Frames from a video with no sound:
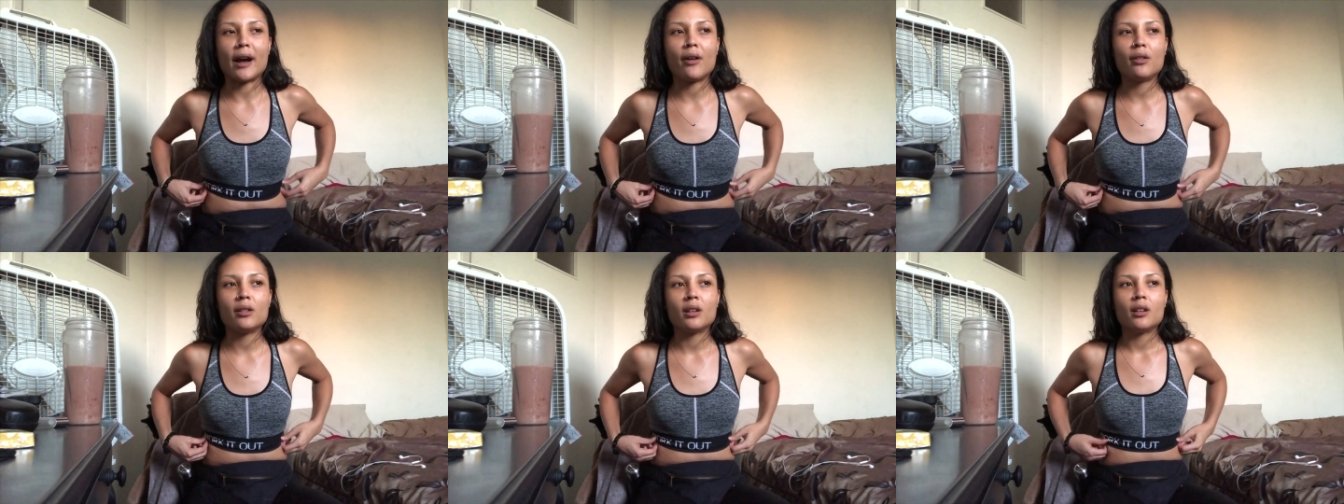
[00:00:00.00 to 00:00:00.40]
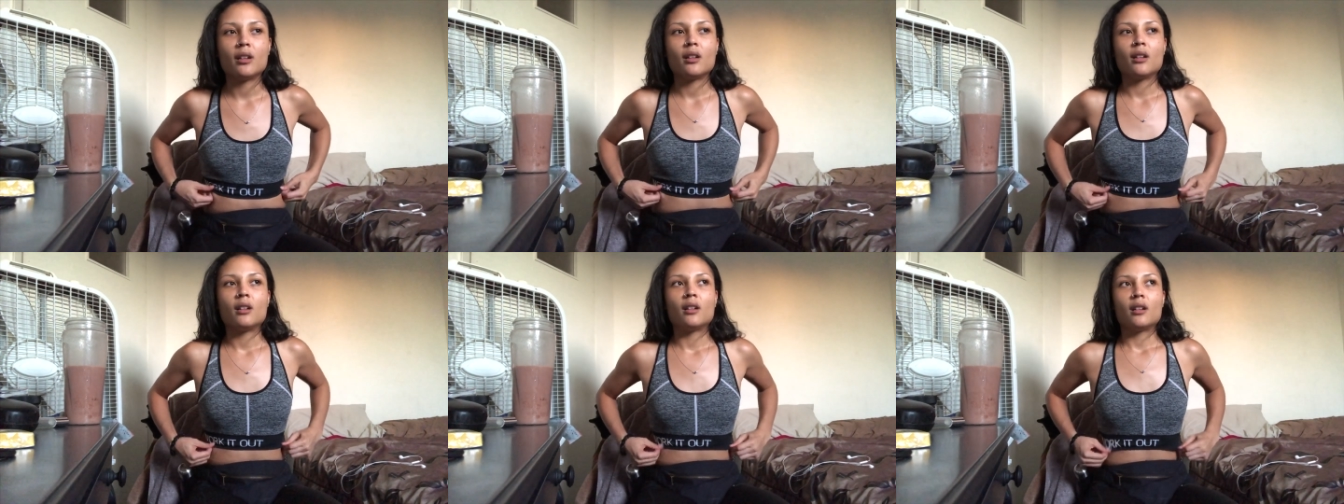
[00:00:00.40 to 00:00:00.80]
out,
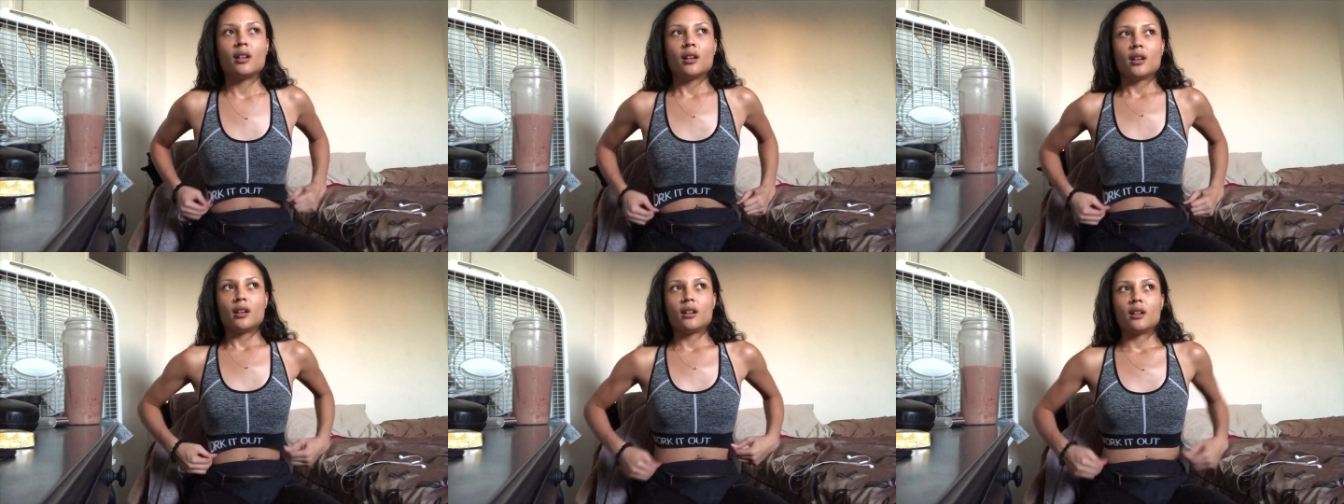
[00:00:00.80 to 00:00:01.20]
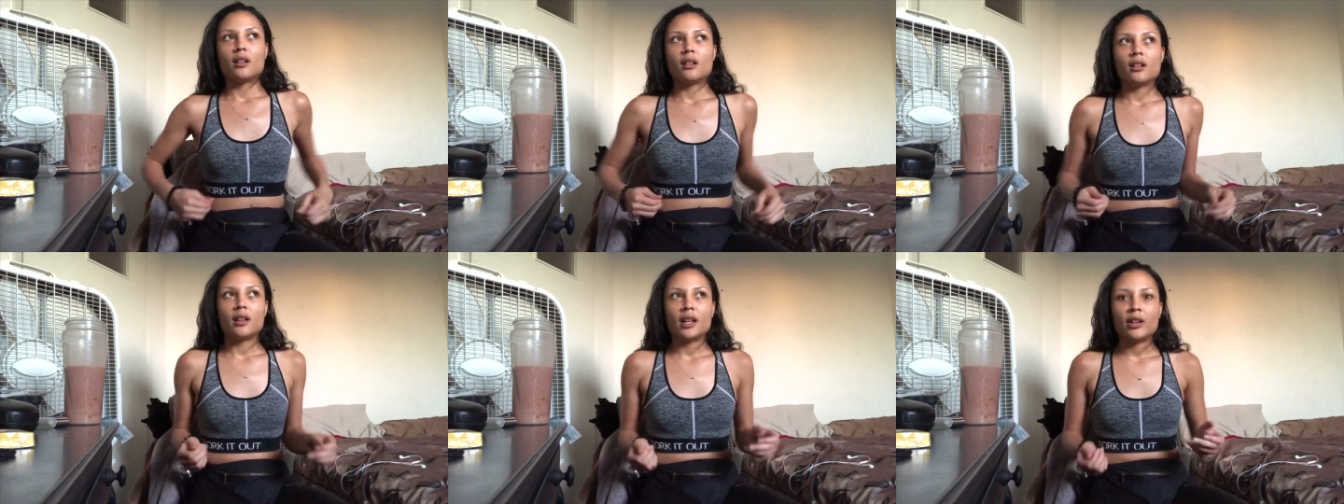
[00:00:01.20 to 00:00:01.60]

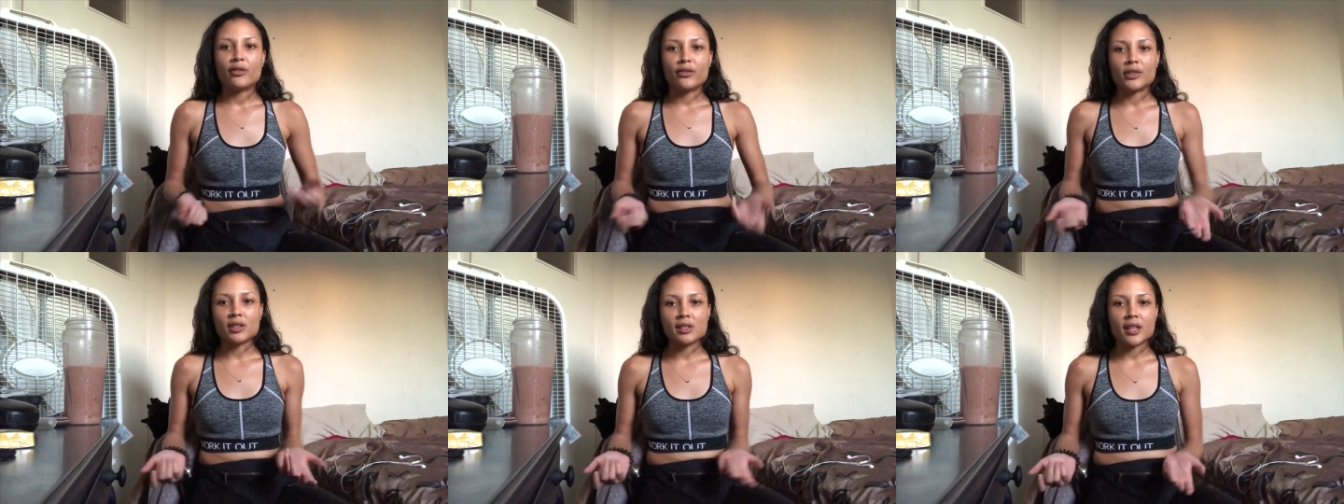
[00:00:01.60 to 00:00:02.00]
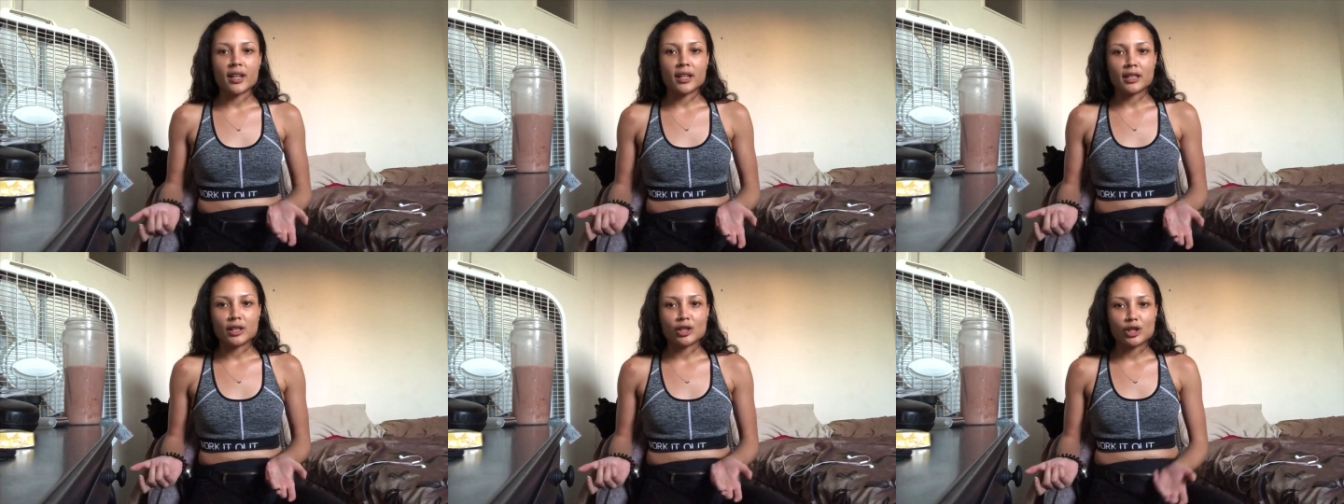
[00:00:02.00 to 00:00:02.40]
it feels
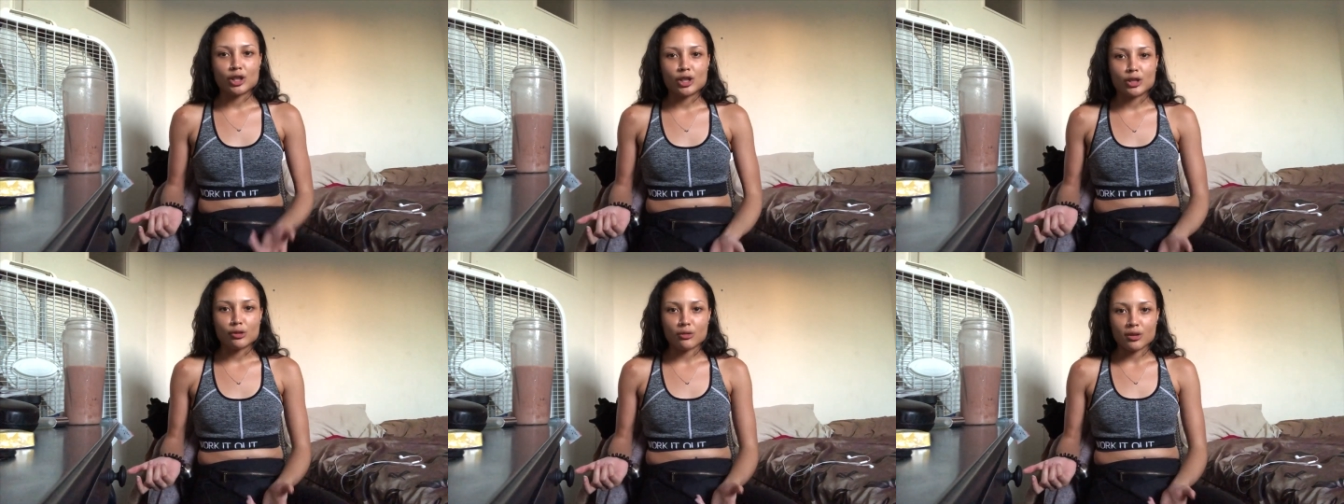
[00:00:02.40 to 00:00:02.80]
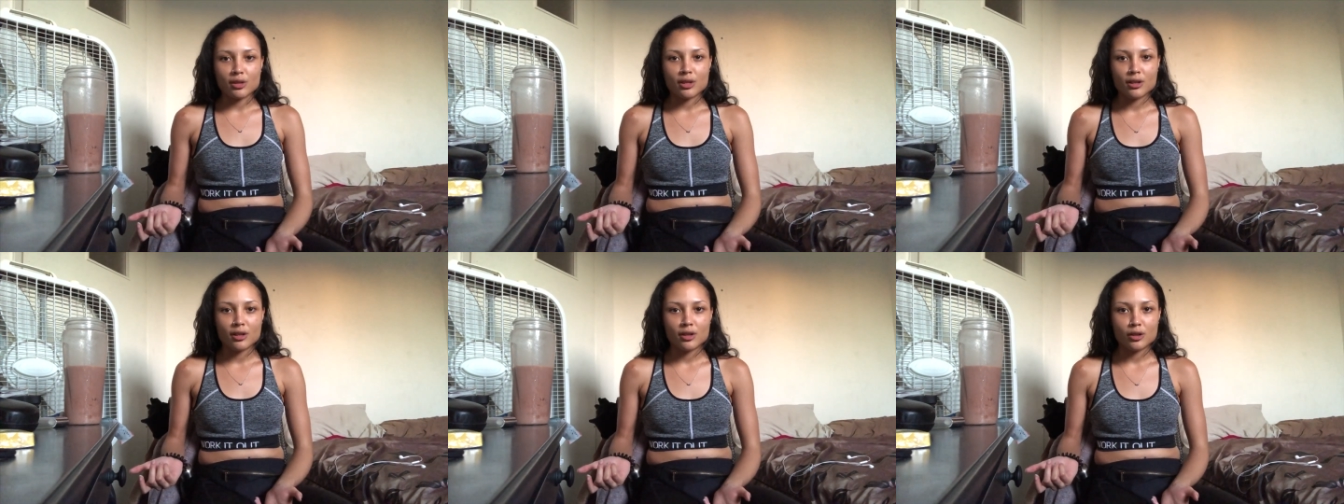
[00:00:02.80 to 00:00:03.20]
like an
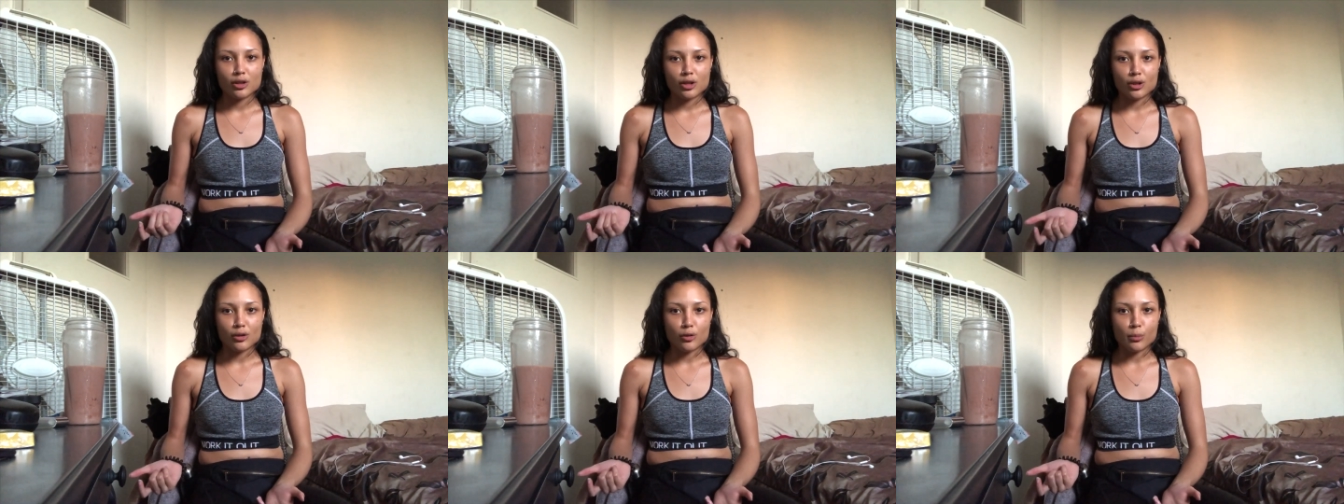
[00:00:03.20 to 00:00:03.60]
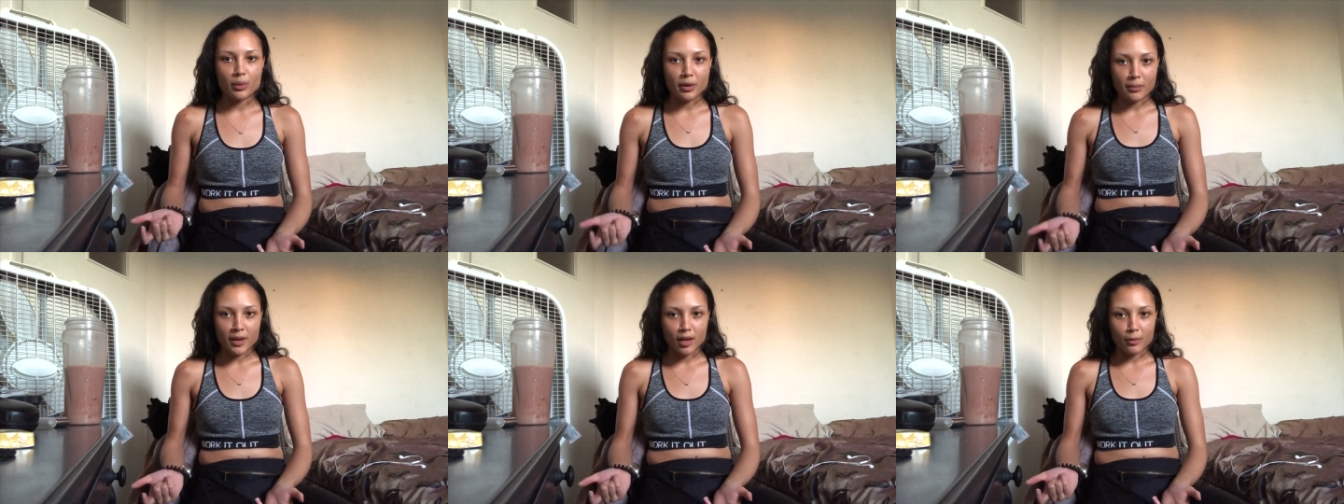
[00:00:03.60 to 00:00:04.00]
excuse to
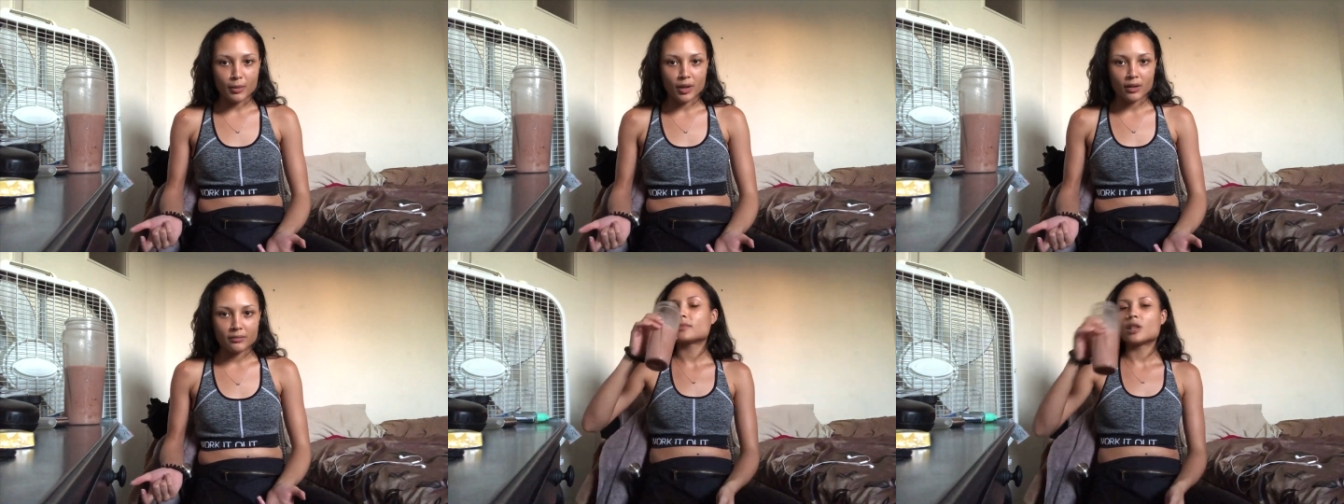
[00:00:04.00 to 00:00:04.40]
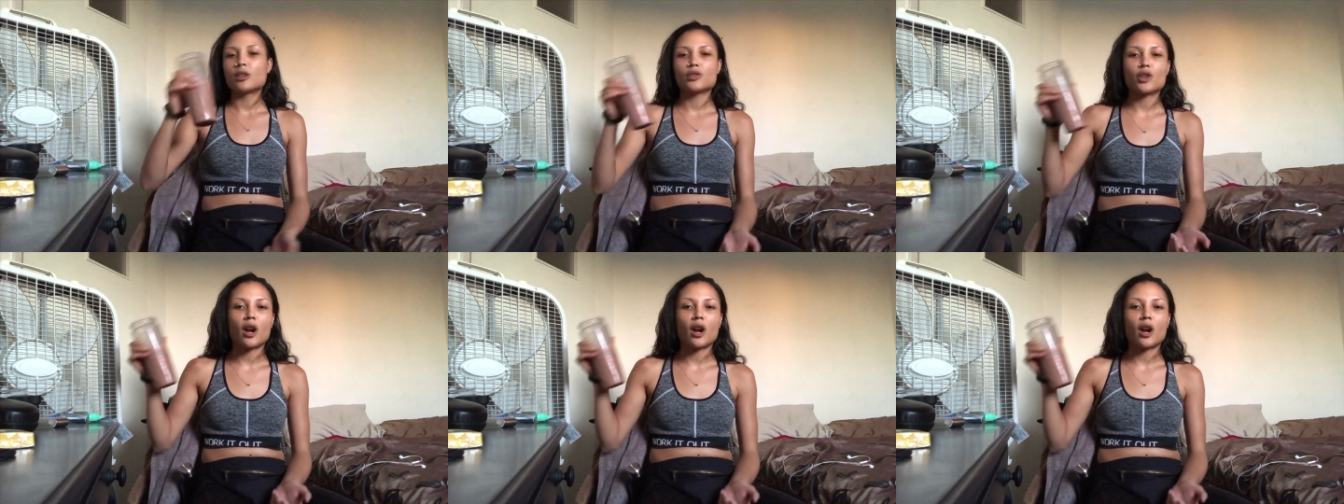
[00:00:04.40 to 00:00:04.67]
put makeup on.